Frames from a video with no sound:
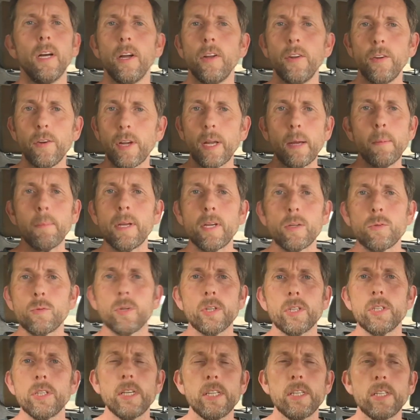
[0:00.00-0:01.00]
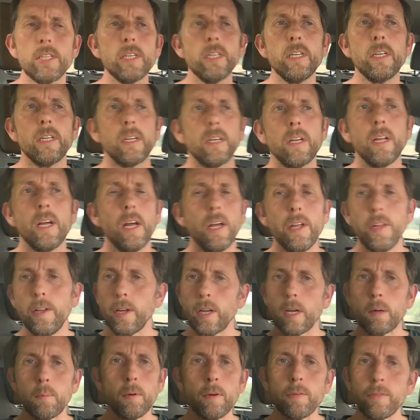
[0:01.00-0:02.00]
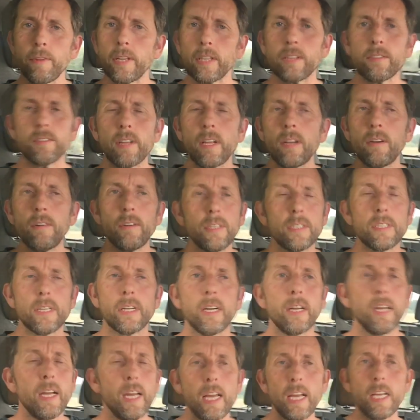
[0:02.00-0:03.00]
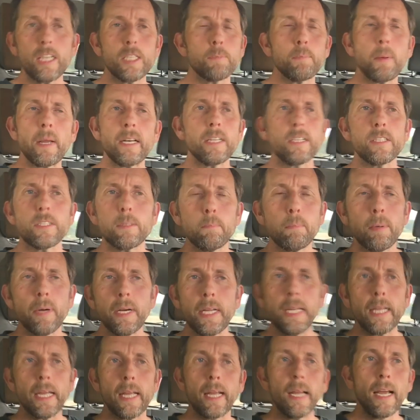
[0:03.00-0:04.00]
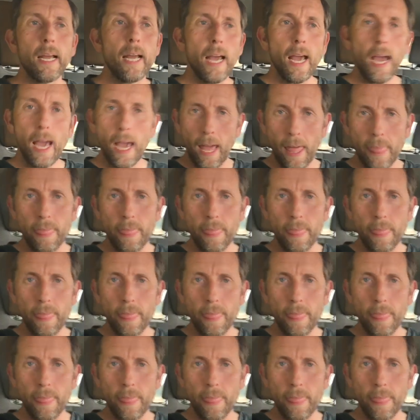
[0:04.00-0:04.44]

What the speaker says: you're coming into a tight turn, you come off the accelerator expecting some braking,